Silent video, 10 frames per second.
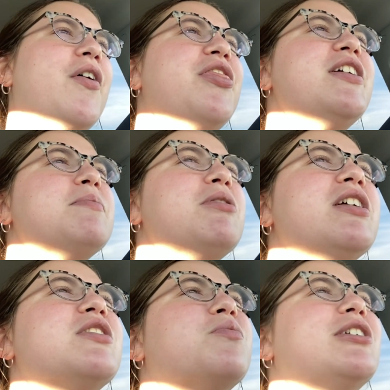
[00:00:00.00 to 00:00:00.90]
This book
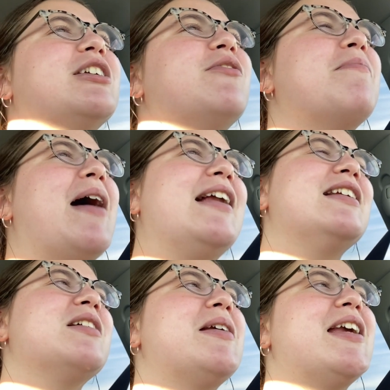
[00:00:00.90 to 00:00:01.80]
is really
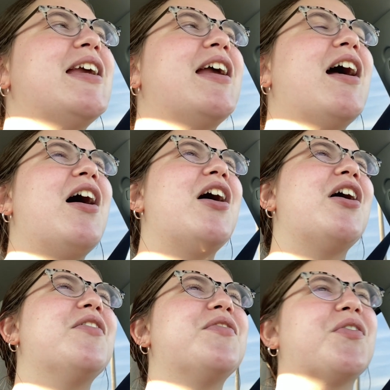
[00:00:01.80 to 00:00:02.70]
reminding me
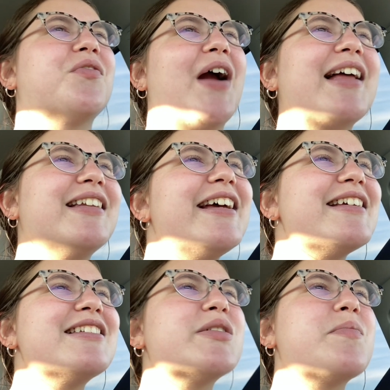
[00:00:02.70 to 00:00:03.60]
of
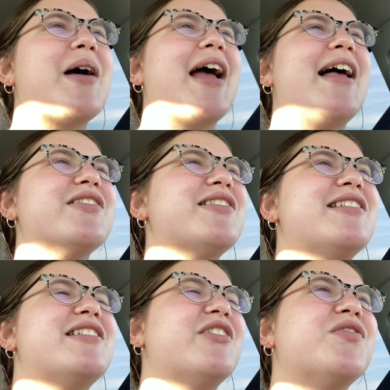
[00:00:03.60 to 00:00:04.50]
Reckless by Elsie
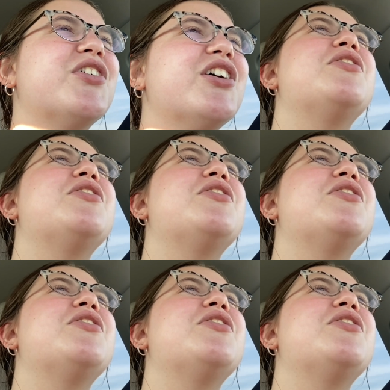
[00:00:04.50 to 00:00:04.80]
Silver.